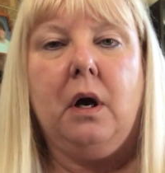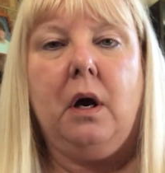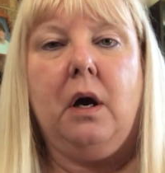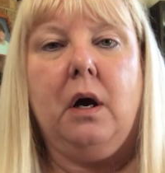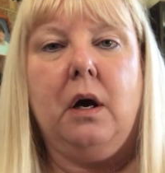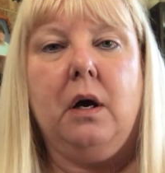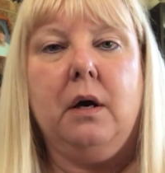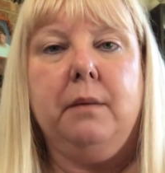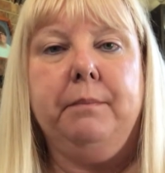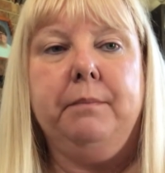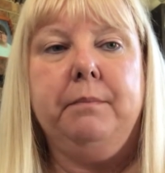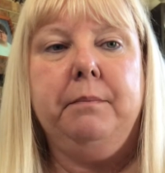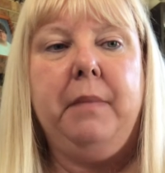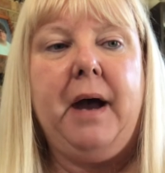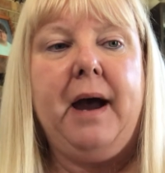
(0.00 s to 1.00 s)

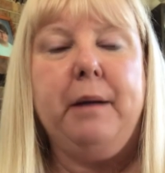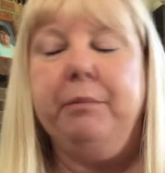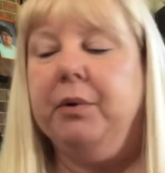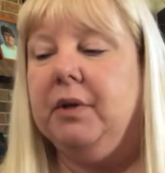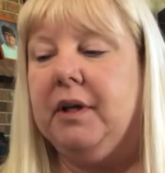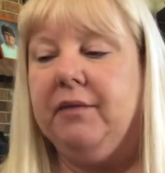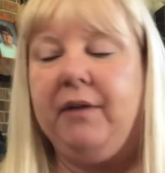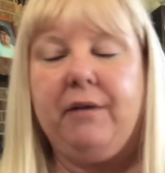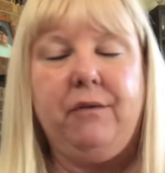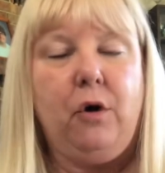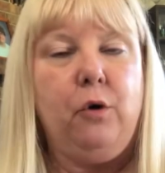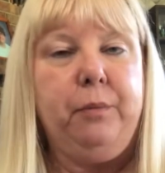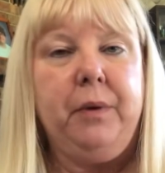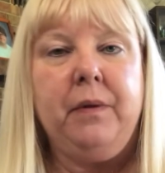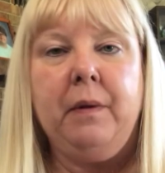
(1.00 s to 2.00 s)
Um, I believe I've
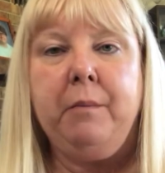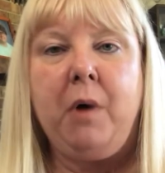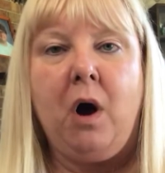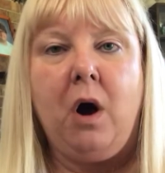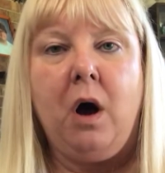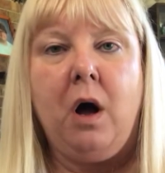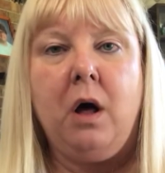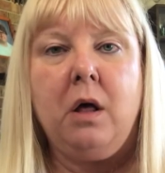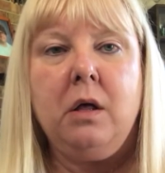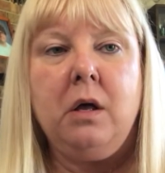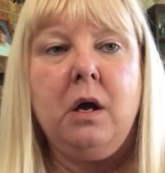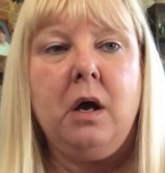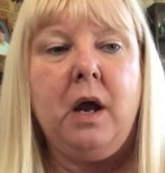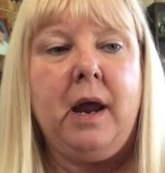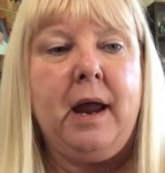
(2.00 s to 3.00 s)
opened them all